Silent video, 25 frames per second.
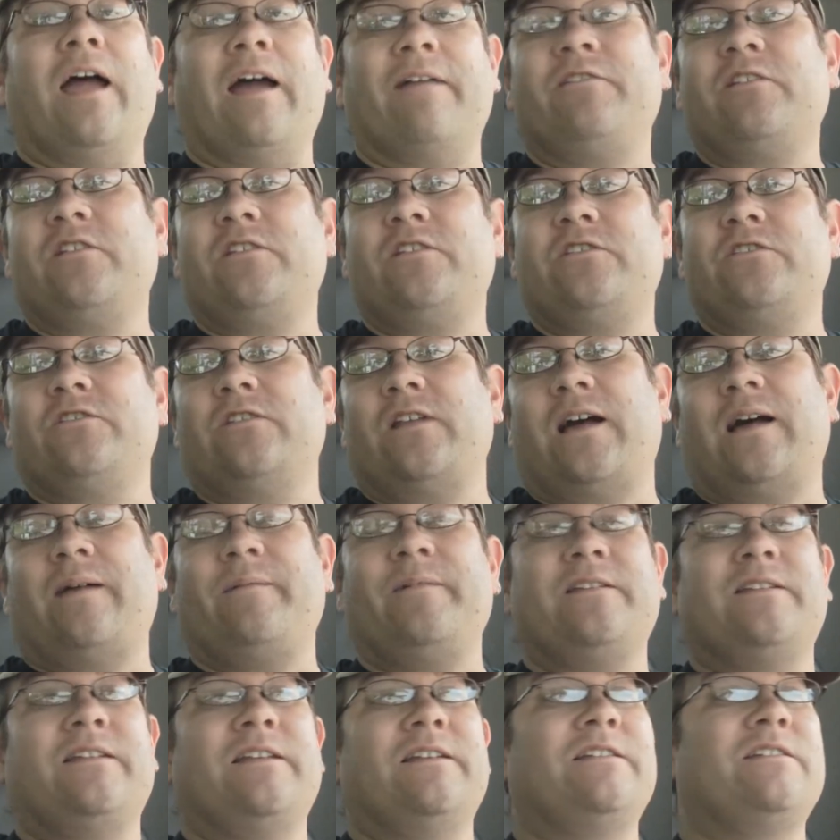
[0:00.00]
after the
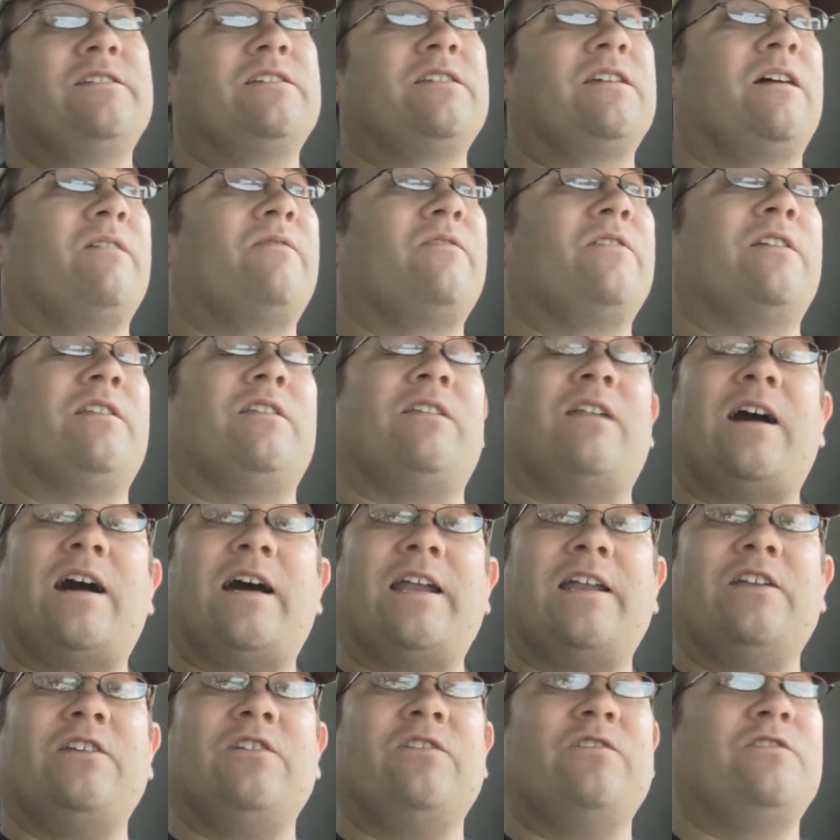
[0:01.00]
tsunamis they discovered a
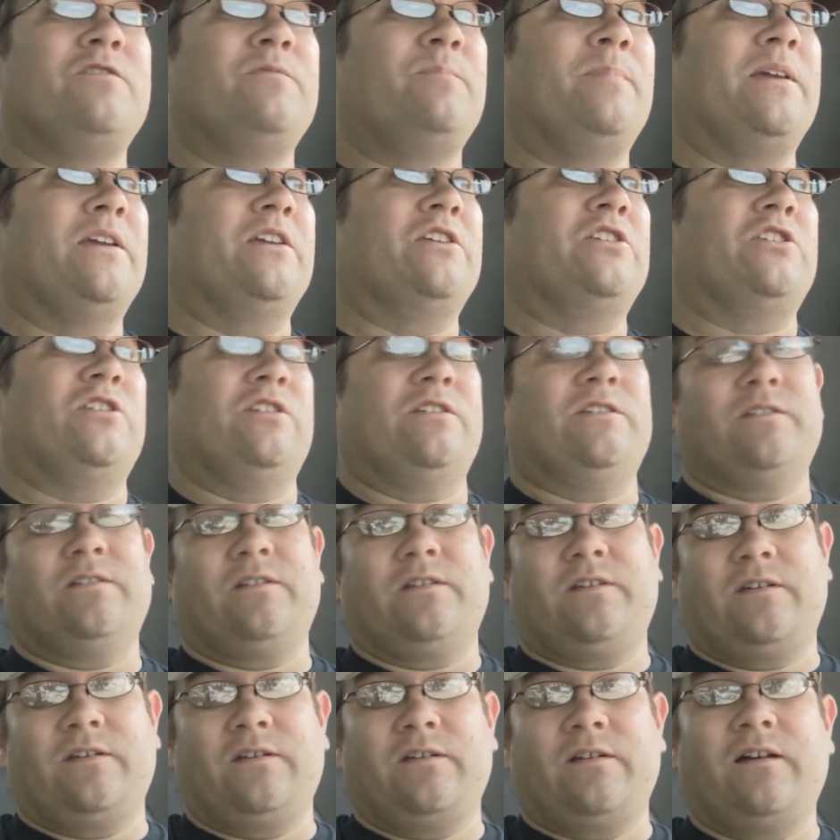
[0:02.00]
lot of new
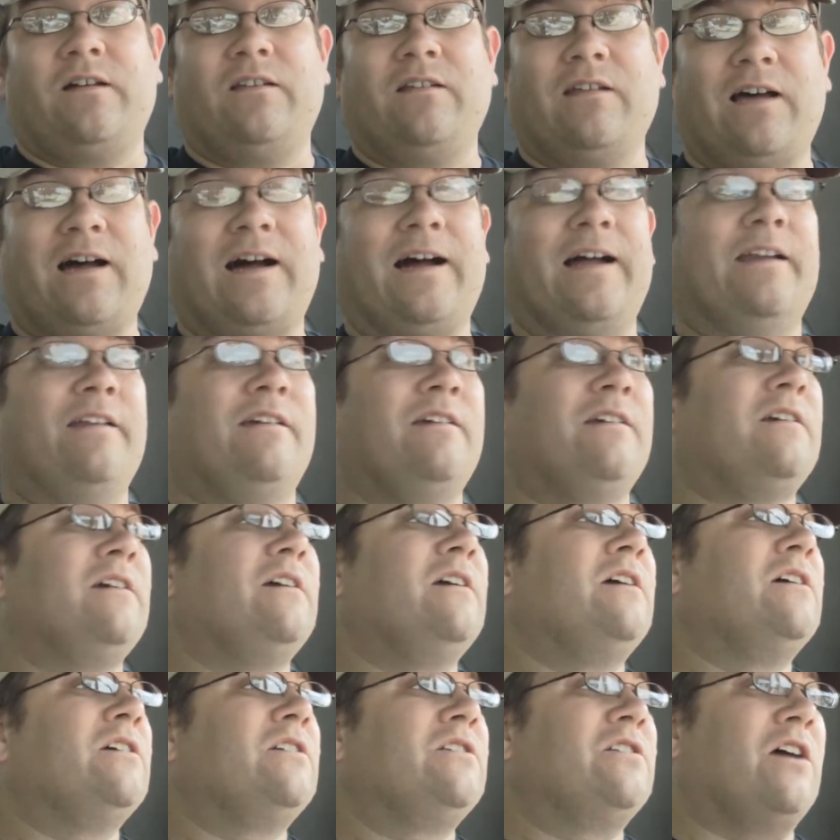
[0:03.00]
species, a lot.
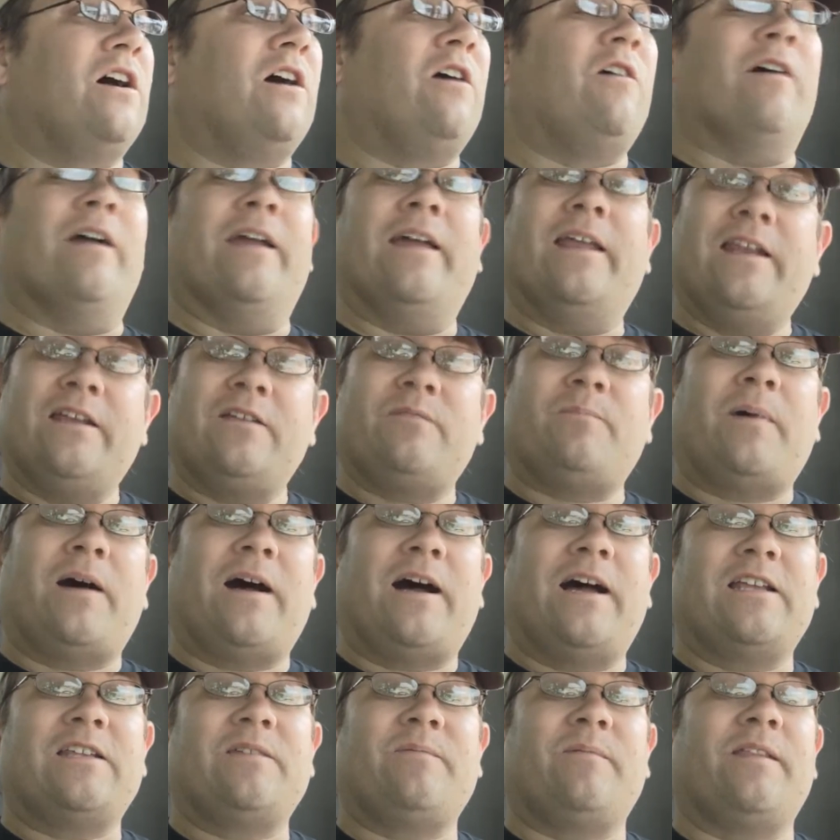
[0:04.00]
So it is
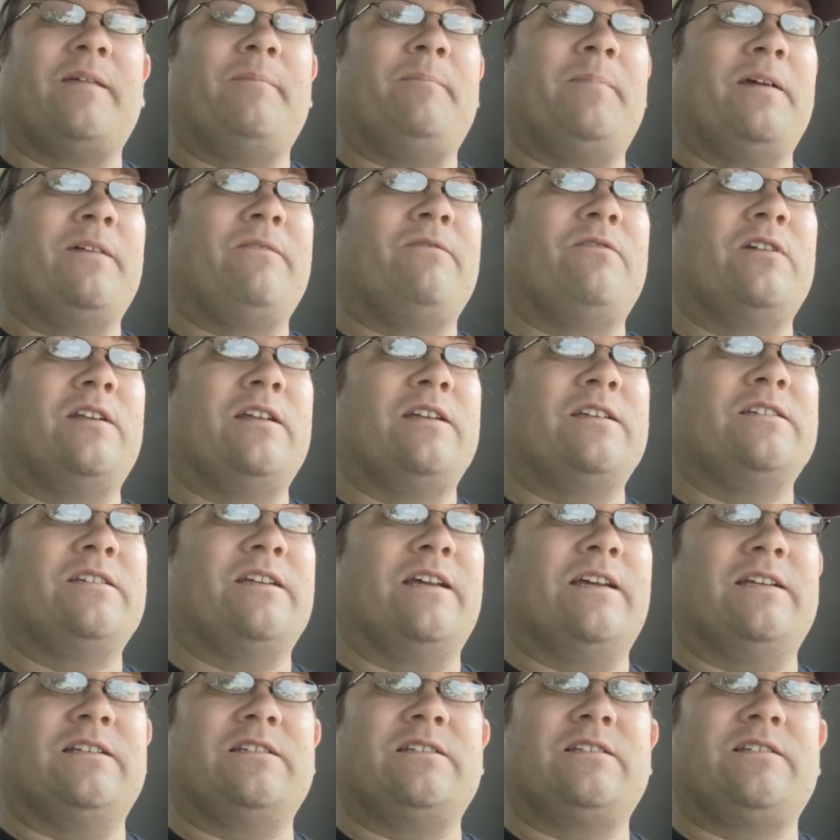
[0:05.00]
possible that Bigfoot
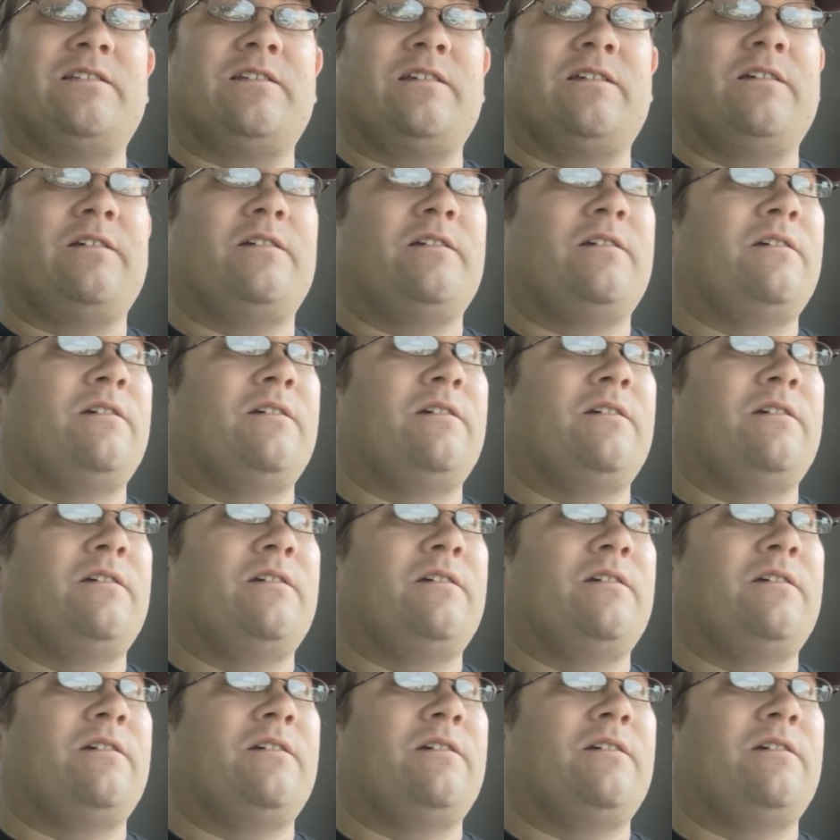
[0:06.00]
exists.